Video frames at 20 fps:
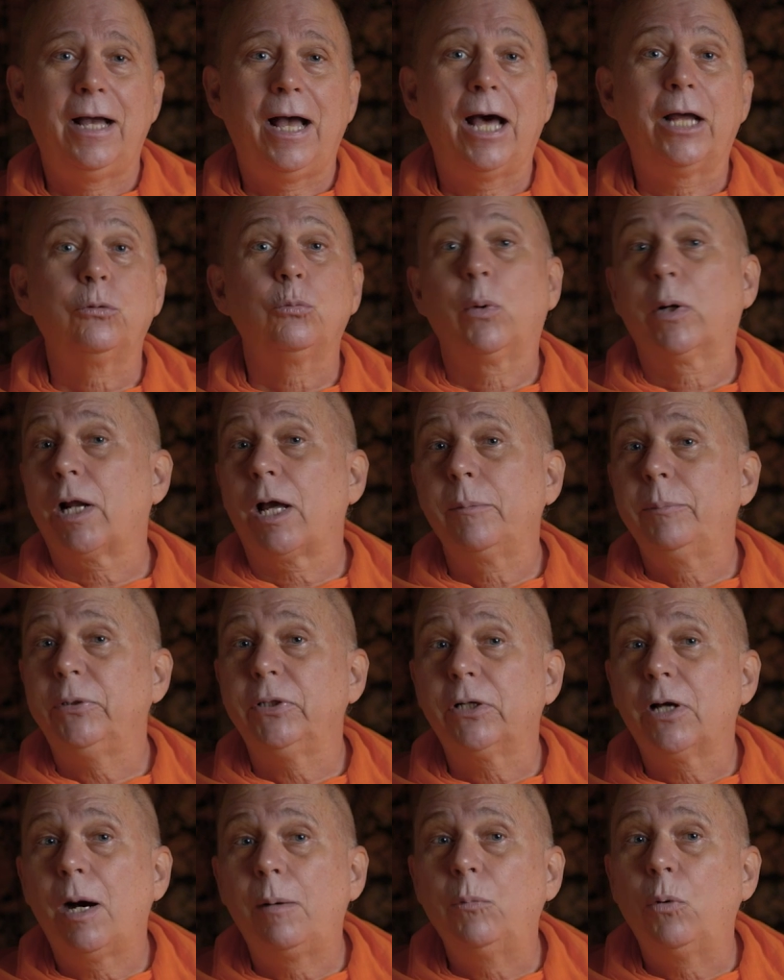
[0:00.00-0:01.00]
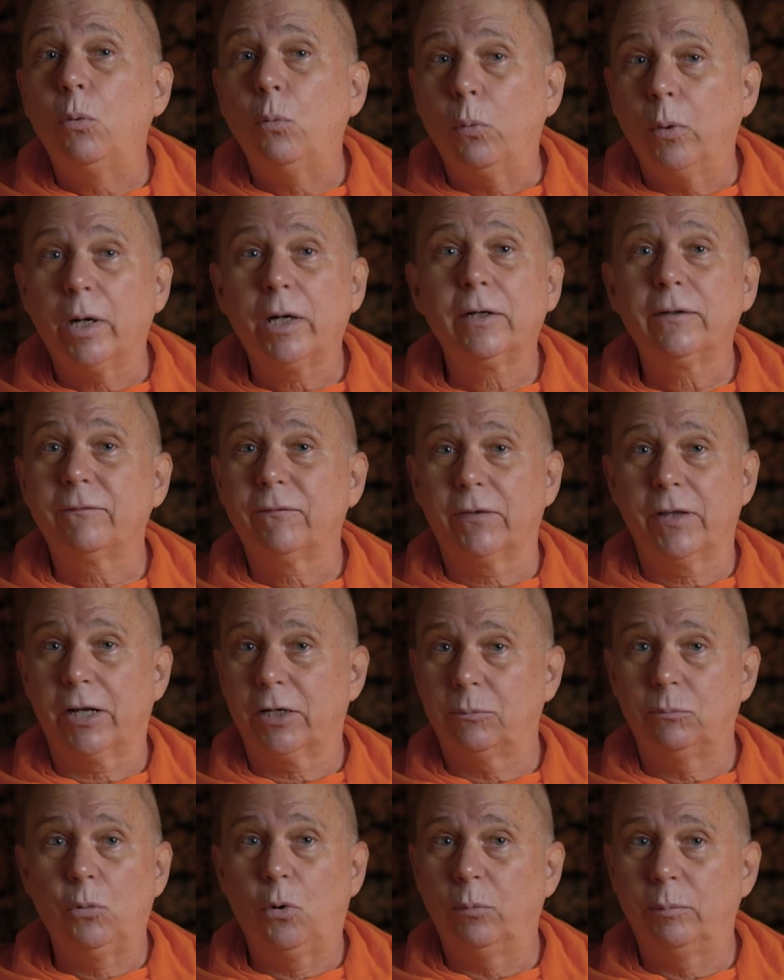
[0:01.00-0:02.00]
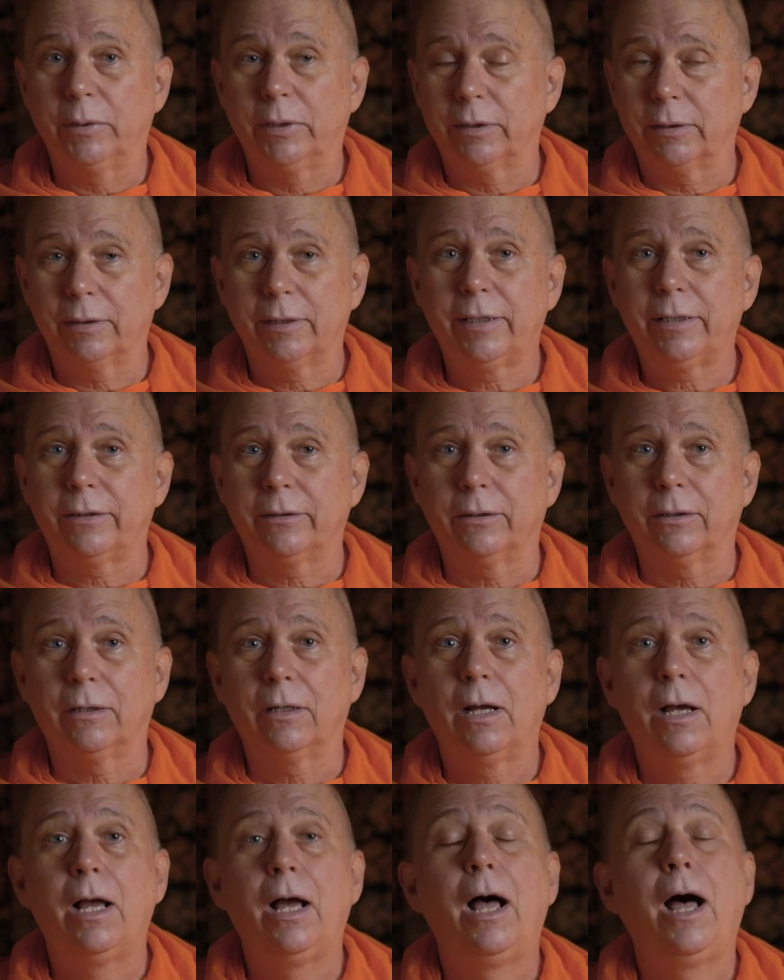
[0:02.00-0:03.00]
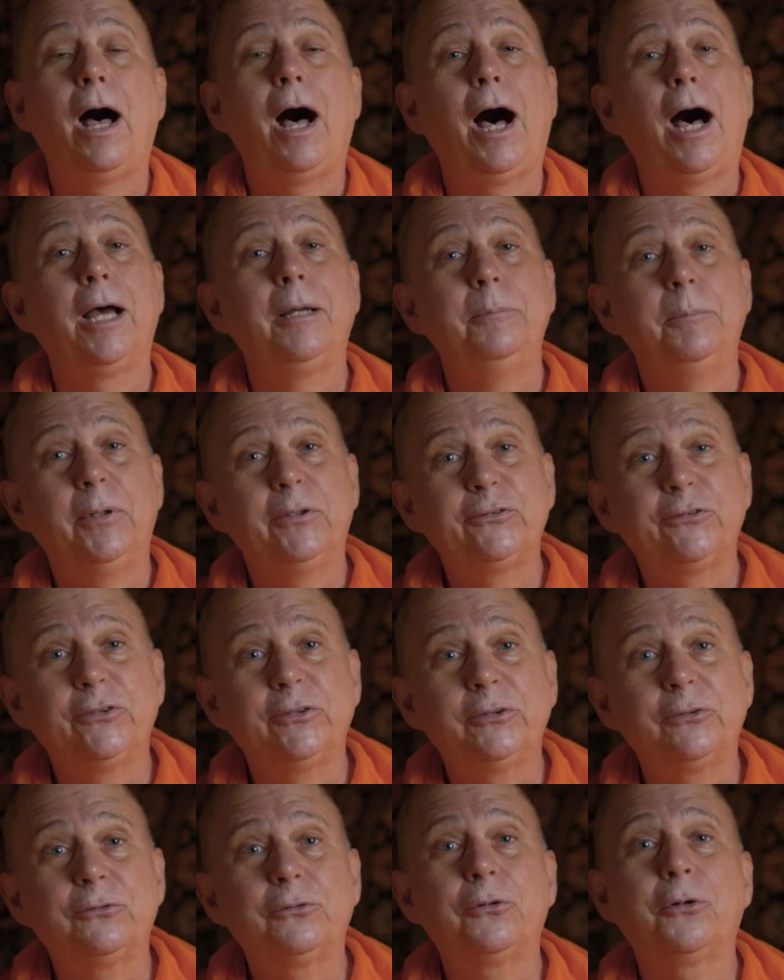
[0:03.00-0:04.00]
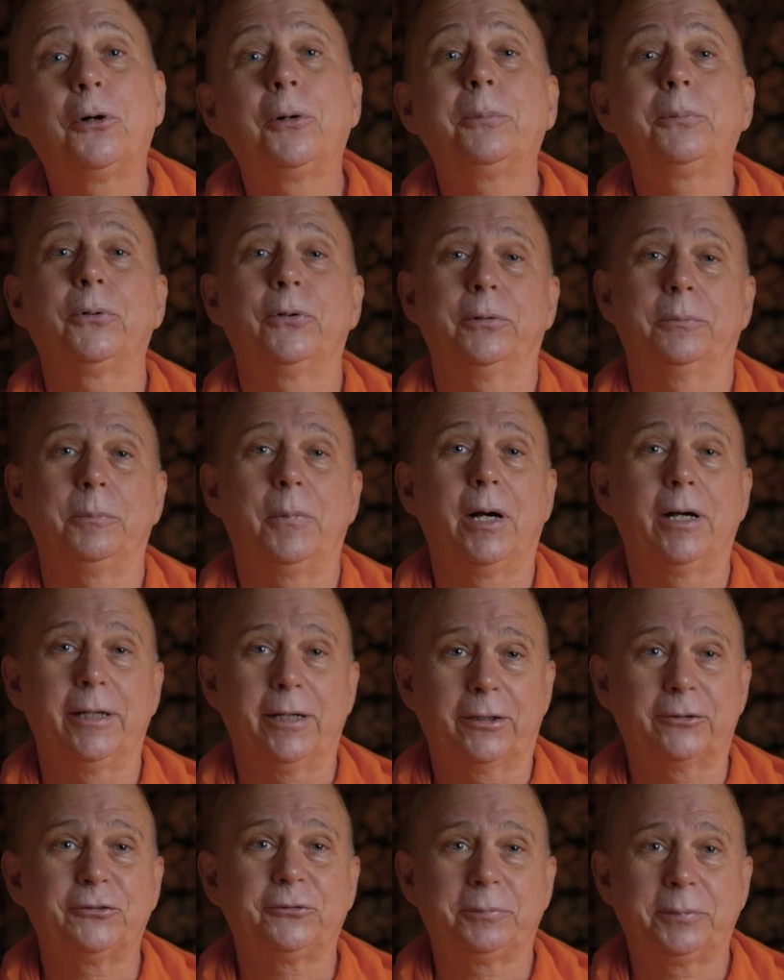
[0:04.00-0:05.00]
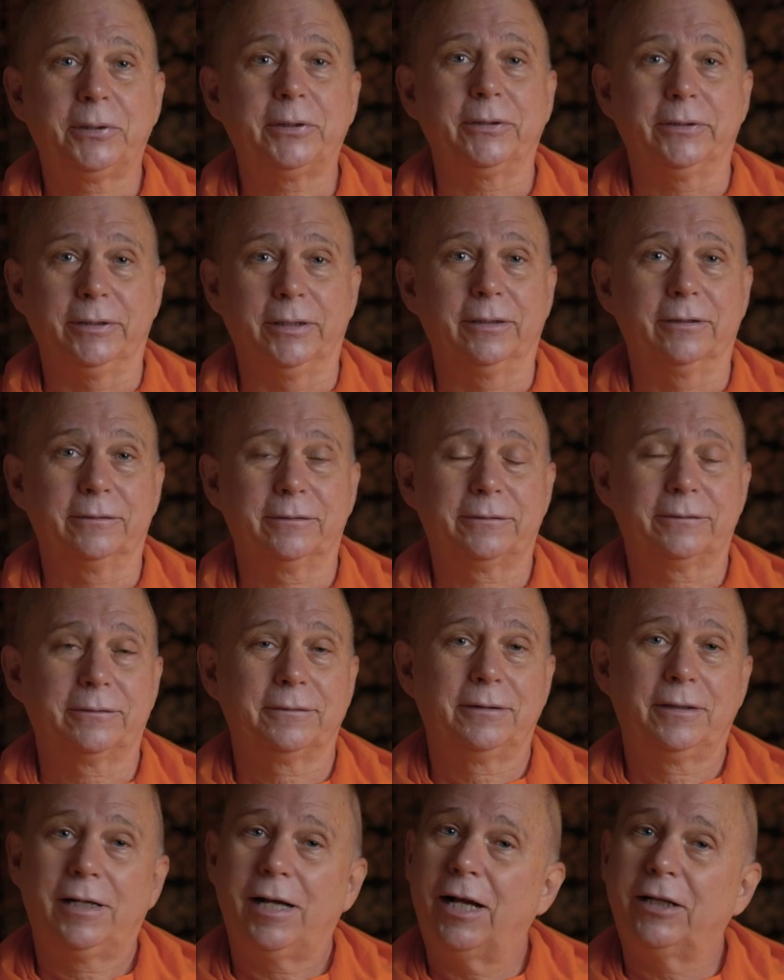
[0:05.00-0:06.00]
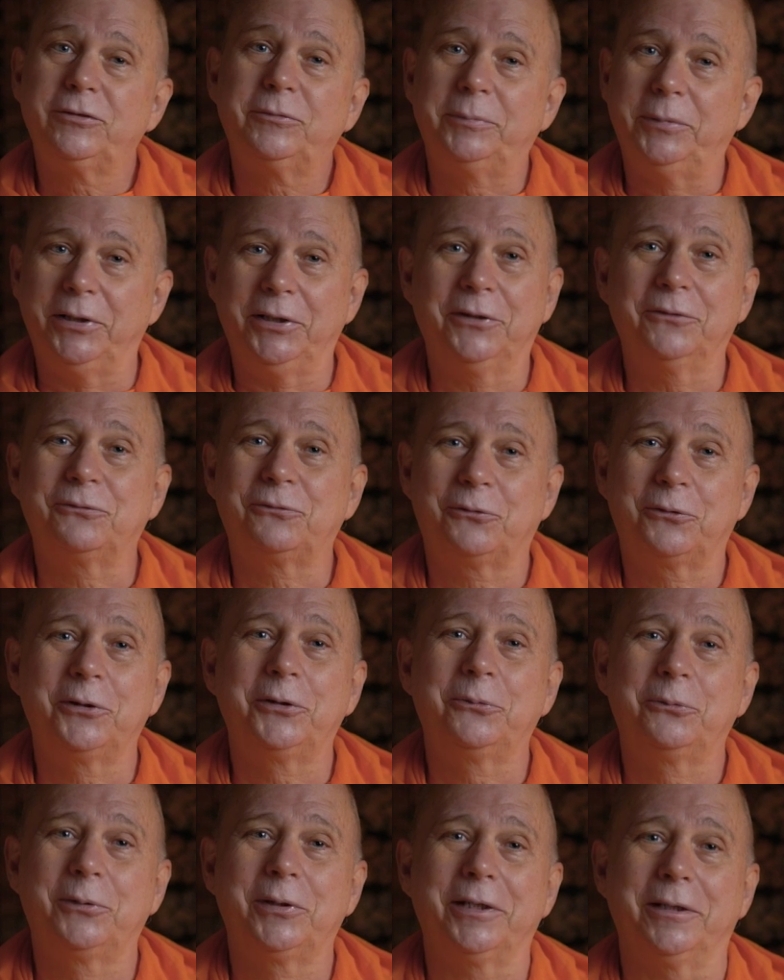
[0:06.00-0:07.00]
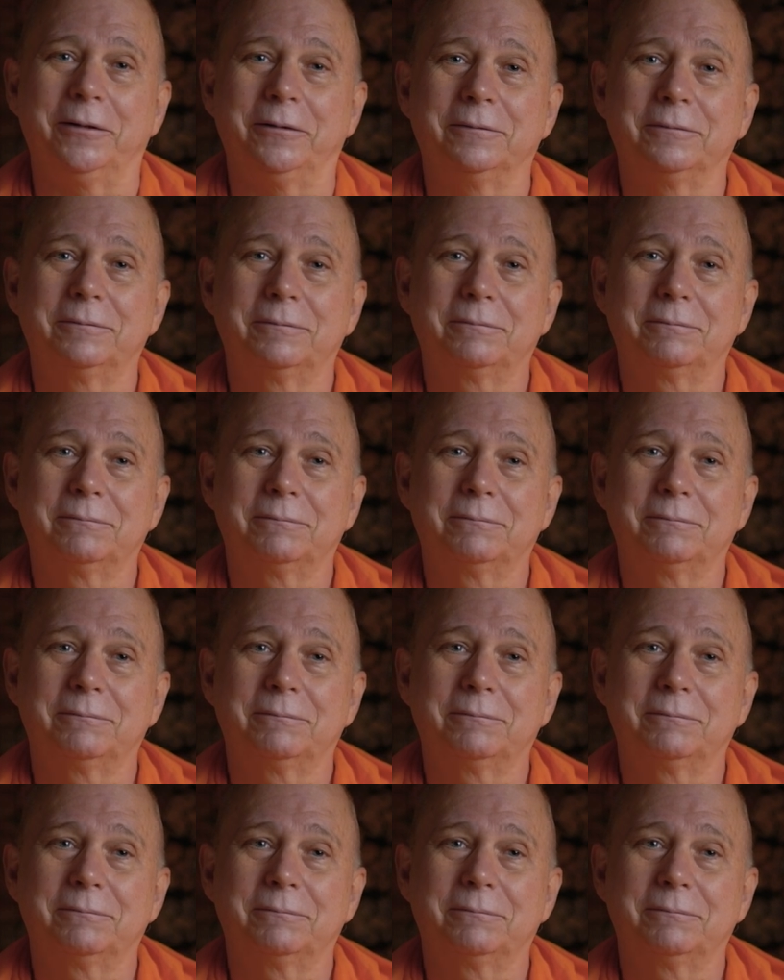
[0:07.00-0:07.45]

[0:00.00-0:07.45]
And when I become aware of that a moment later, I misinterpret my experience as being free will.